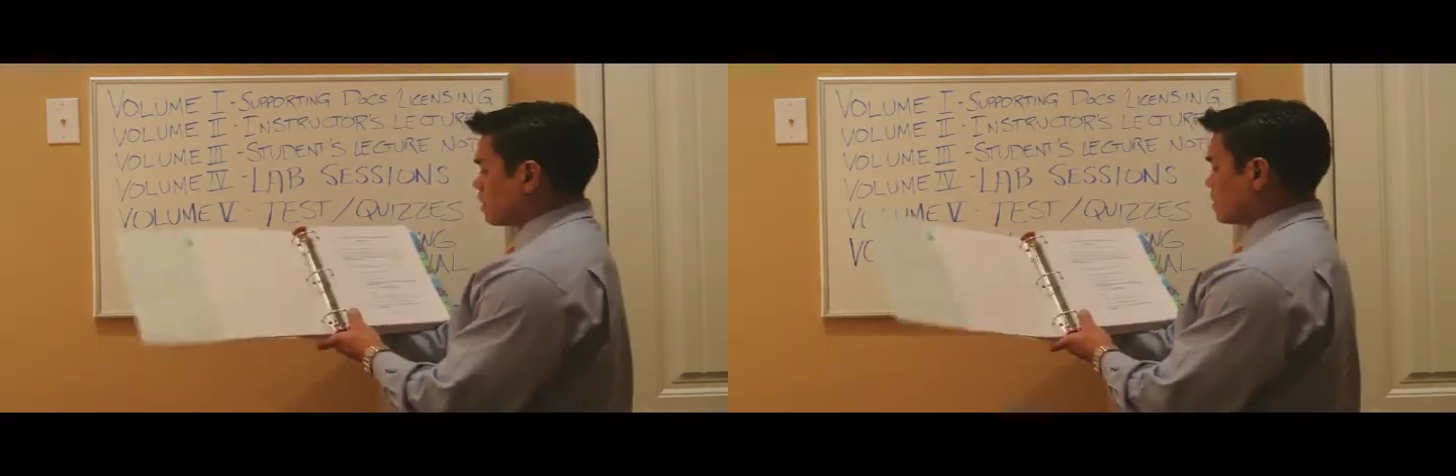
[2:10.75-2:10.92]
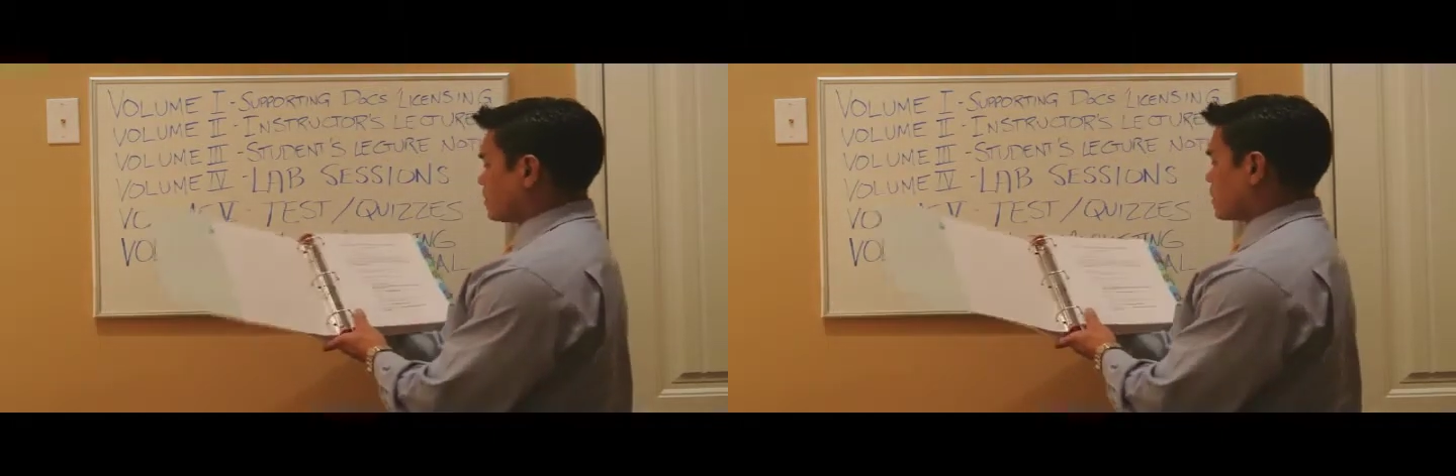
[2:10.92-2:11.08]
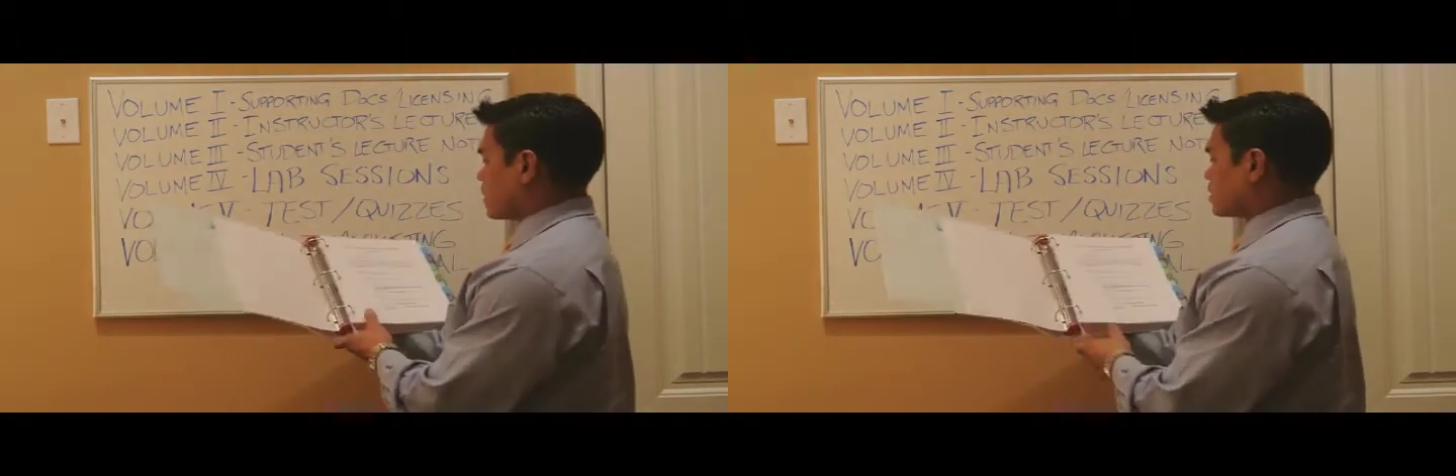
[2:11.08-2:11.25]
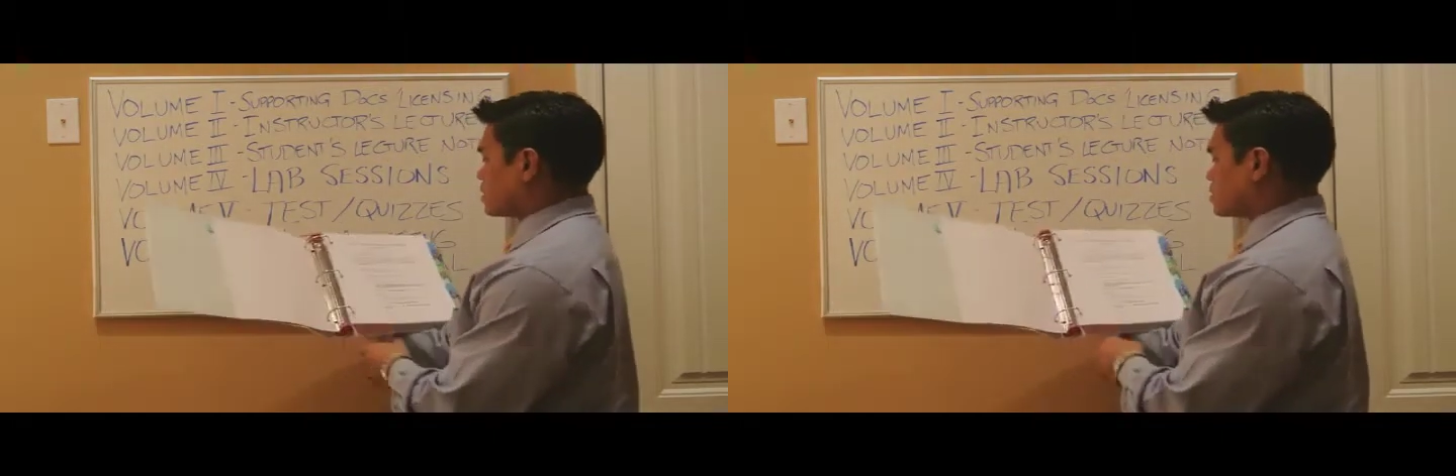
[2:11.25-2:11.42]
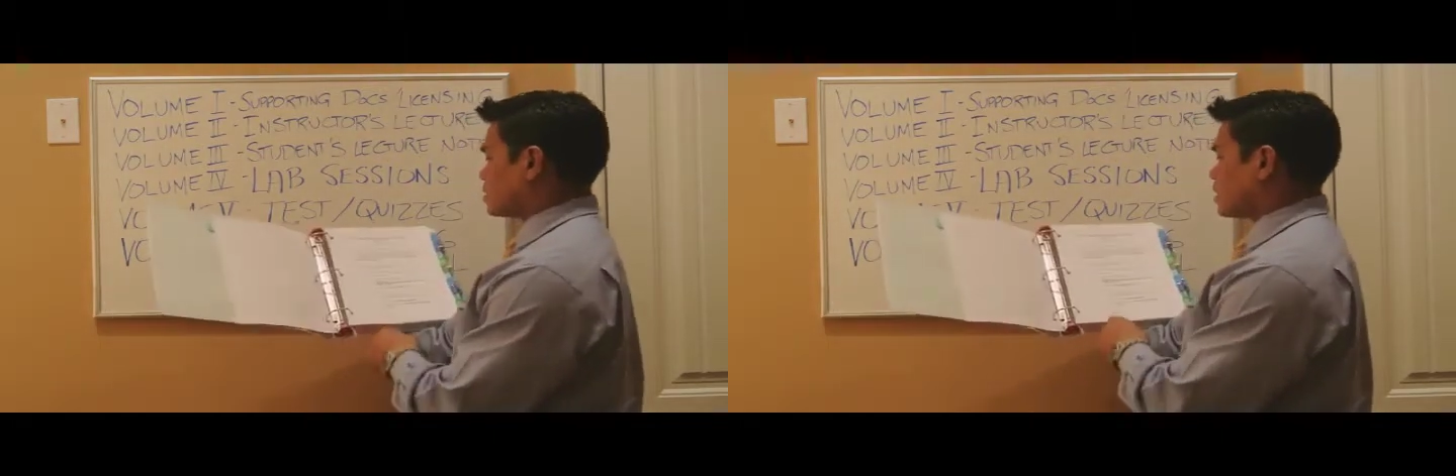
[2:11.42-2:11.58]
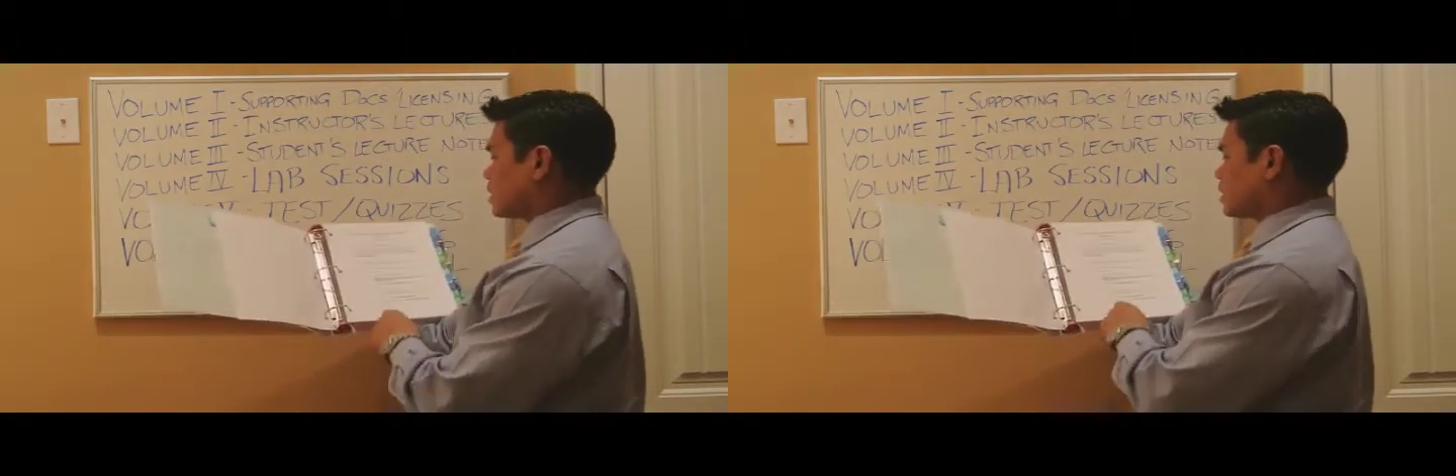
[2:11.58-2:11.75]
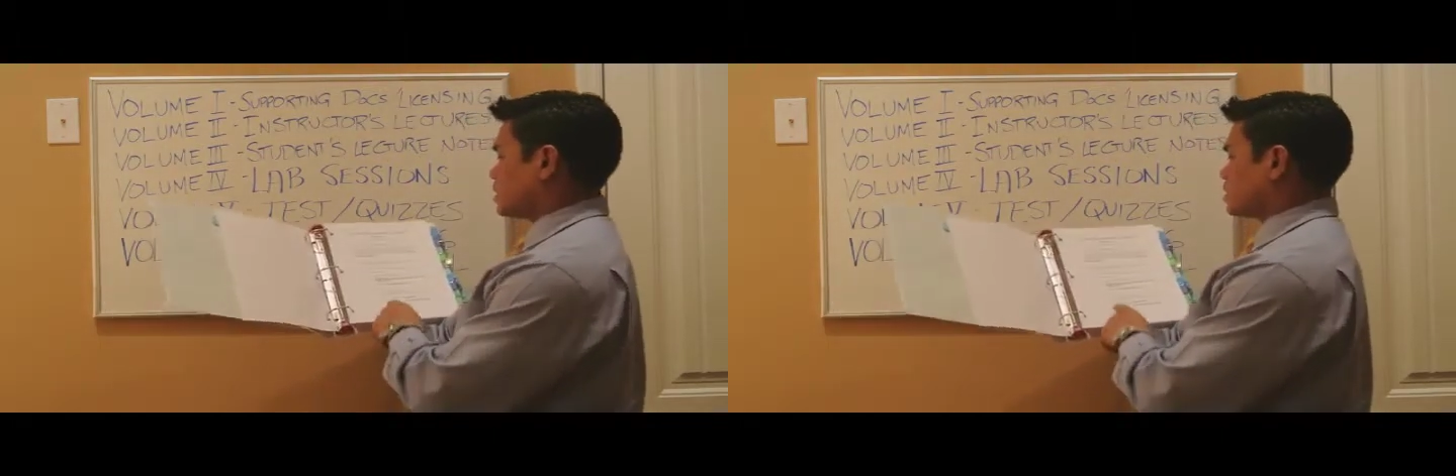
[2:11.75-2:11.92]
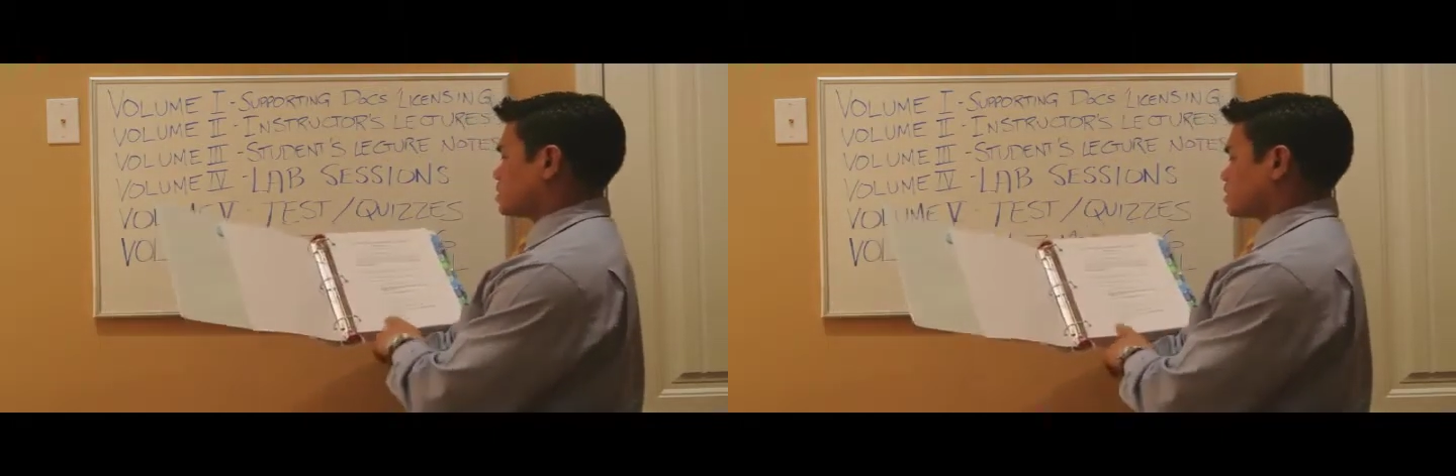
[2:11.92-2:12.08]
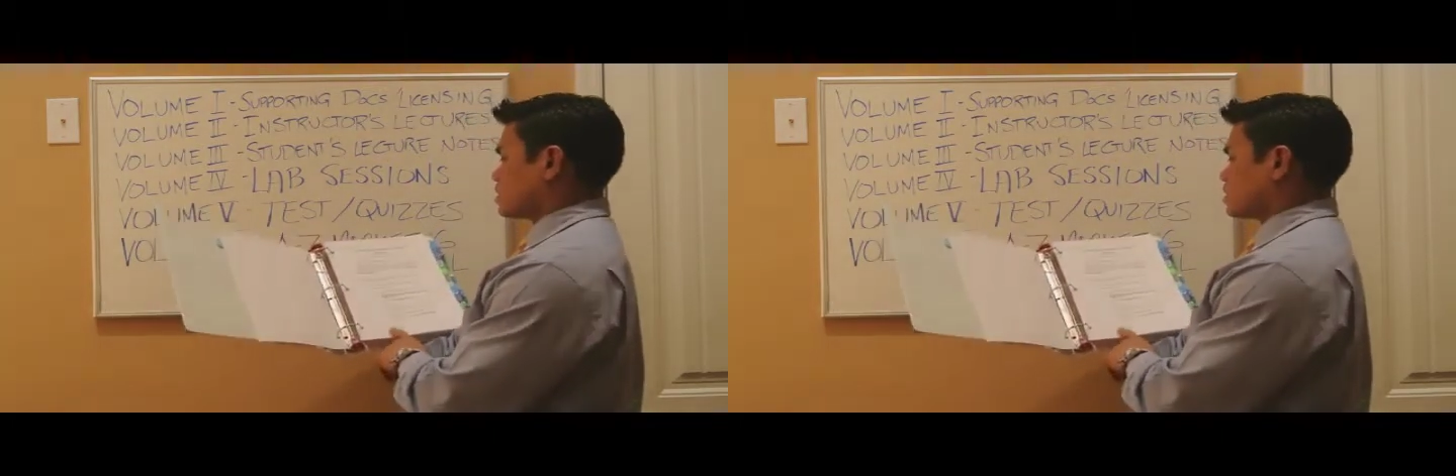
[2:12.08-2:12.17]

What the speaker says: you'll be able to see